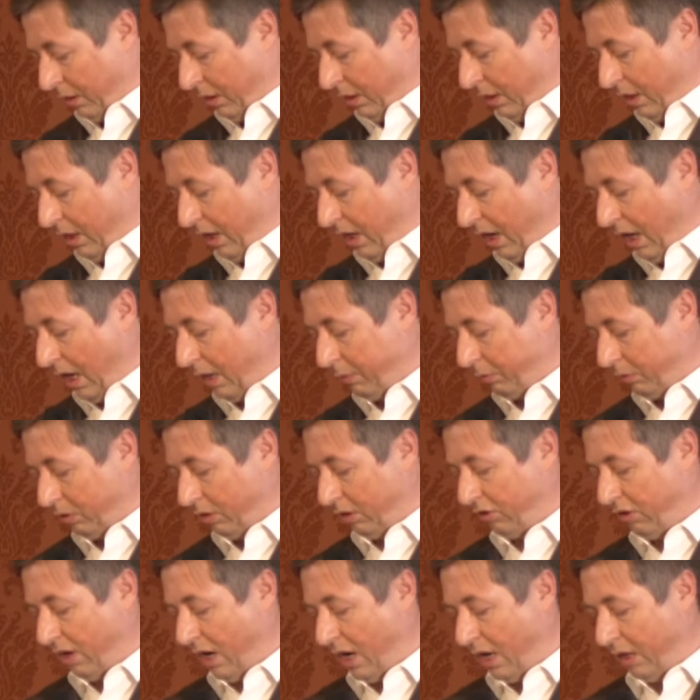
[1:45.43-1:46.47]
He helped to
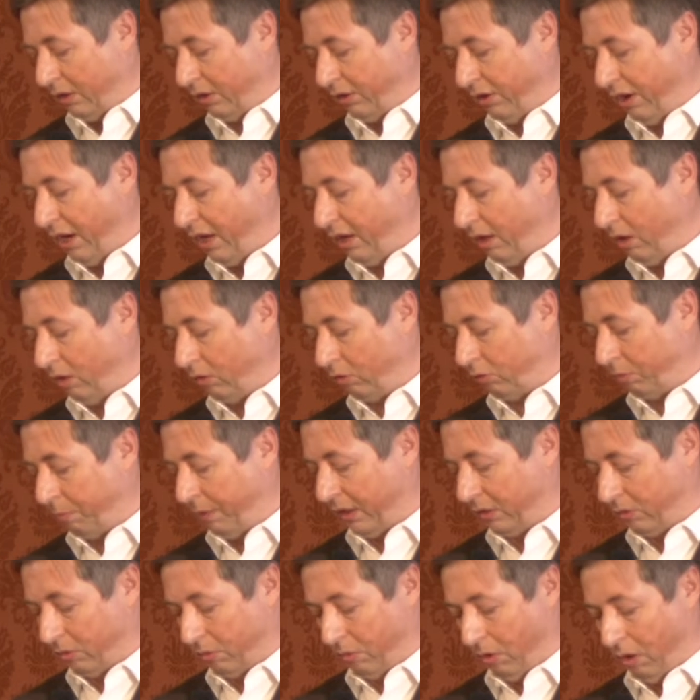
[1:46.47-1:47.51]
design radio
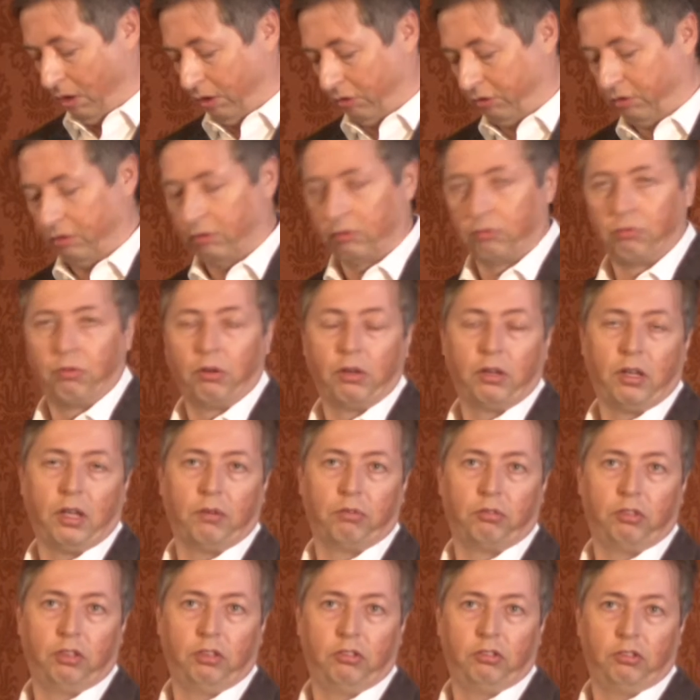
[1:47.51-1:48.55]
spectrum auctions for the
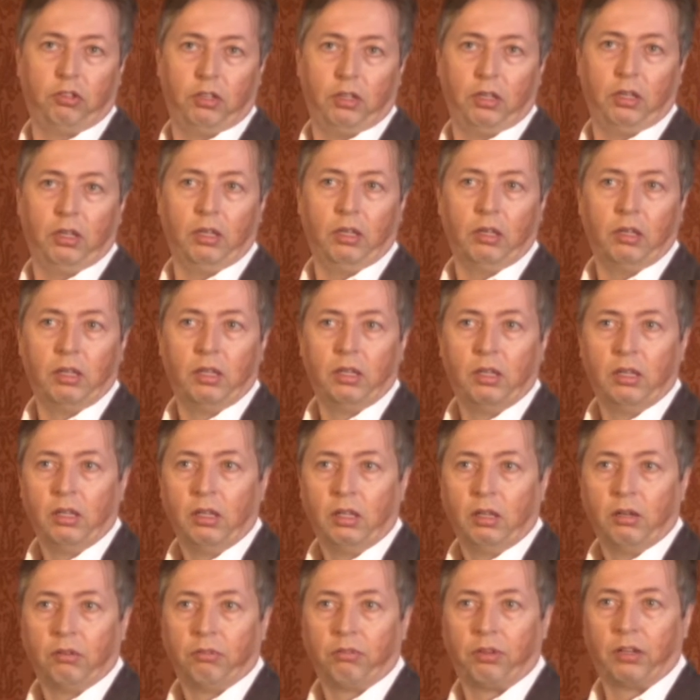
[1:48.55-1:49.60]
FCC,
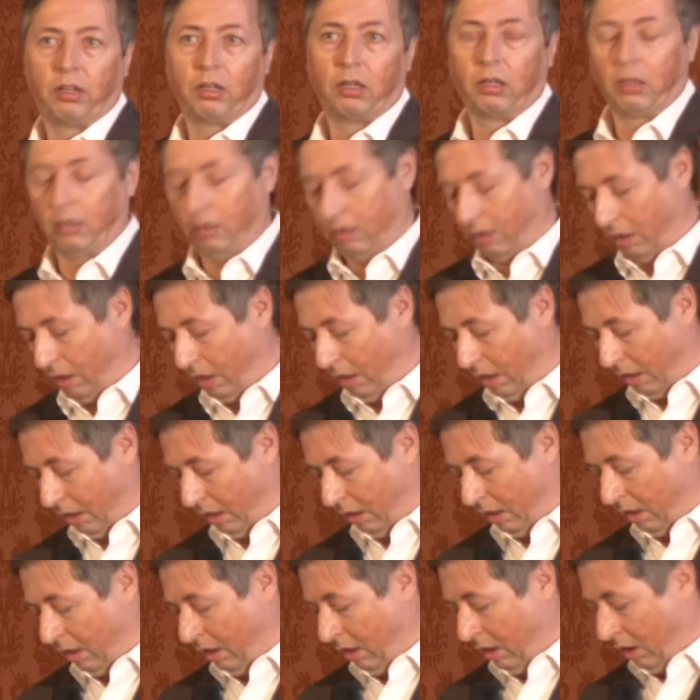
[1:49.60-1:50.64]

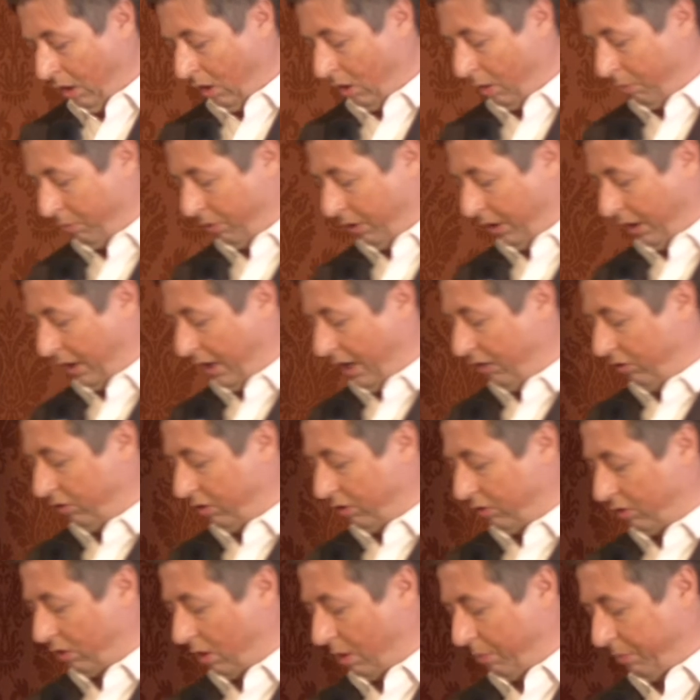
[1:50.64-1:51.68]
Federal
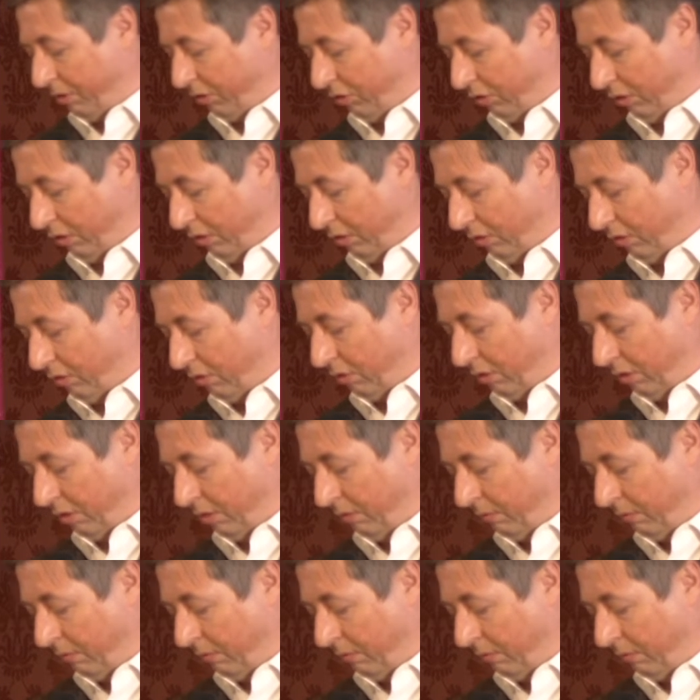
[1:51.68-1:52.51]
Communications Commissions.